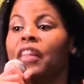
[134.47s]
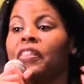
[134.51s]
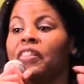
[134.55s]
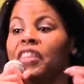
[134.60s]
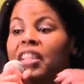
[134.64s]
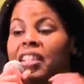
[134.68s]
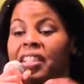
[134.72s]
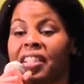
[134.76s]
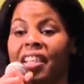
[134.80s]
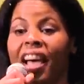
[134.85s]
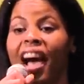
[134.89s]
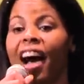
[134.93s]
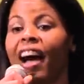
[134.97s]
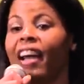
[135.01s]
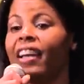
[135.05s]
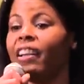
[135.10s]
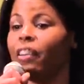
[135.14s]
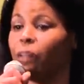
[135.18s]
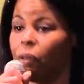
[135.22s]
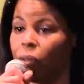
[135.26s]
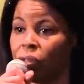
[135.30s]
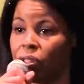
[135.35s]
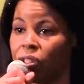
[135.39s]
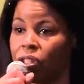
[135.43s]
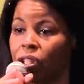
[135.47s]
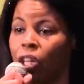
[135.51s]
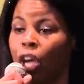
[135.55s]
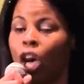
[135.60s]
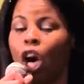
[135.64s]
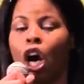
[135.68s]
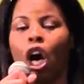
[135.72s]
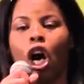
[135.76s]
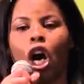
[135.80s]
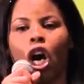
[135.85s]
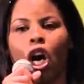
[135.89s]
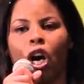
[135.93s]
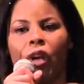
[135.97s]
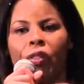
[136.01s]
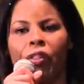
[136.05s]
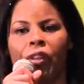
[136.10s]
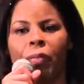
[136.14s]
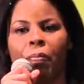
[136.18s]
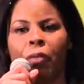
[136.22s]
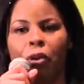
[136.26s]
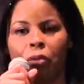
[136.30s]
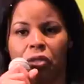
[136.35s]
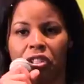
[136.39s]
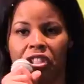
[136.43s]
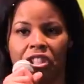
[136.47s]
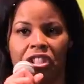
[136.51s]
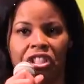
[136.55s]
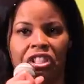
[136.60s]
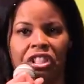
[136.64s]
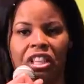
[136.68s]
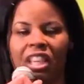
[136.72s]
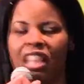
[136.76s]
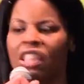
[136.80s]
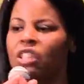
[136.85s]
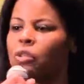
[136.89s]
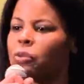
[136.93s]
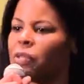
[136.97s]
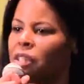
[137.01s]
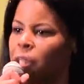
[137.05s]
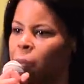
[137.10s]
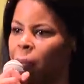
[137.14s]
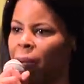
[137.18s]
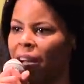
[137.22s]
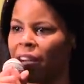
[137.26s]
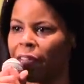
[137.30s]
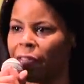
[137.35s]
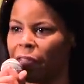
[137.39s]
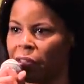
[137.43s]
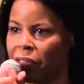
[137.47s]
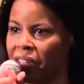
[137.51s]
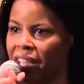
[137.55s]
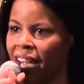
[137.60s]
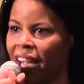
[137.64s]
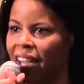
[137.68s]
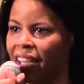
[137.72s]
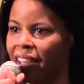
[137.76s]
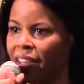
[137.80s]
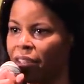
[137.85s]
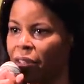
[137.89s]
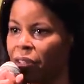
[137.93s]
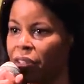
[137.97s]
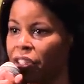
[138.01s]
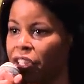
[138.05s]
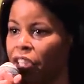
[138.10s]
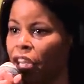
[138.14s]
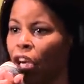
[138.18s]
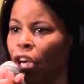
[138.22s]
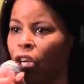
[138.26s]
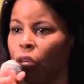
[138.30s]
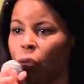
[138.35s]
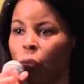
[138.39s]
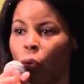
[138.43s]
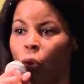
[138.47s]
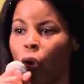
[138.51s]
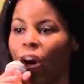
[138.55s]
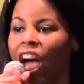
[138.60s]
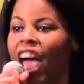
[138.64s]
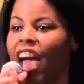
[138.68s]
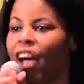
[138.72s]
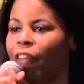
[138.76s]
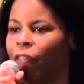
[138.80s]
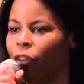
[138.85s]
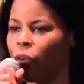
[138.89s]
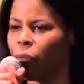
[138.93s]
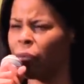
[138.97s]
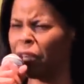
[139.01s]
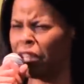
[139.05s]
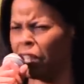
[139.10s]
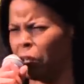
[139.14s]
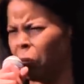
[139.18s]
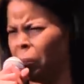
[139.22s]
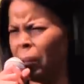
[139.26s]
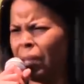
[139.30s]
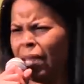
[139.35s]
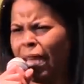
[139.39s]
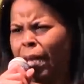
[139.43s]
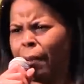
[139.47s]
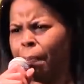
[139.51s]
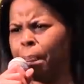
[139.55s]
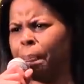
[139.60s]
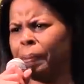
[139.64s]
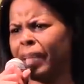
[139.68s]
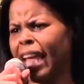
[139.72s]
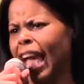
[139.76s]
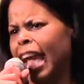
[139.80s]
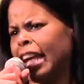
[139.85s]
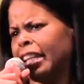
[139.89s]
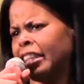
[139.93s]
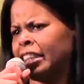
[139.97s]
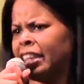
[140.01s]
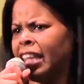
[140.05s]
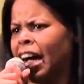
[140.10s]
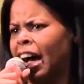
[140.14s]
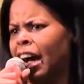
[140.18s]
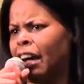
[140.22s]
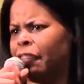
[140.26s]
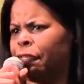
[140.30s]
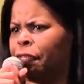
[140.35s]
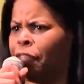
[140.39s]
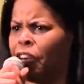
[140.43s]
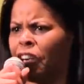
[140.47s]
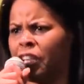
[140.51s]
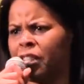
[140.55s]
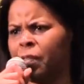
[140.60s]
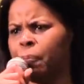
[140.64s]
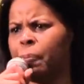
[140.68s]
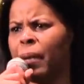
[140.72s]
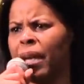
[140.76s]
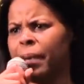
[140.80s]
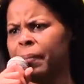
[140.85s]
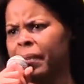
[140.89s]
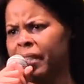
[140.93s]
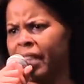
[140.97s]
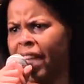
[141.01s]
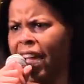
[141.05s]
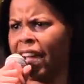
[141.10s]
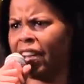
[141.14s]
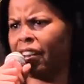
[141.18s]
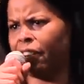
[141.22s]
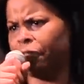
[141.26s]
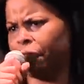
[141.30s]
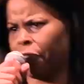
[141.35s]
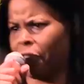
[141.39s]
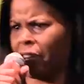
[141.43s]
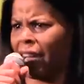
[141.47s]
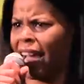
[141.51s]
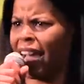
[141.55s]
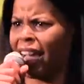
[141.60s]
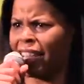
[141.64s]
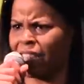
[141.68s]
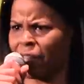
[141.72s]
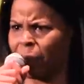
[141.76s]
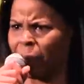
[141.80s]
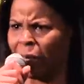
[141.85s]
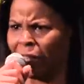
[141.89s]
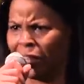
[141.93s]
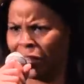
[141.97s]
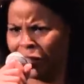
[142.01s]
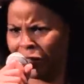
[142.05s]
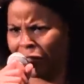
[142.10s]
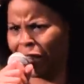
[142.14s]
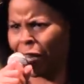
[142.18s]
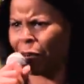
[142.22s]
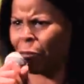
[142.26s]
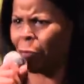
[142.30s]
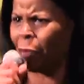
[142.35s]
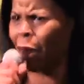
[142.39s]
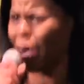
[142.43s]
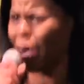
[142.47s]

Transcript: The titles are the most disrespectful titles you will ever read. It'll be like, Black Thought fucks baby daddy for gas money. You're like,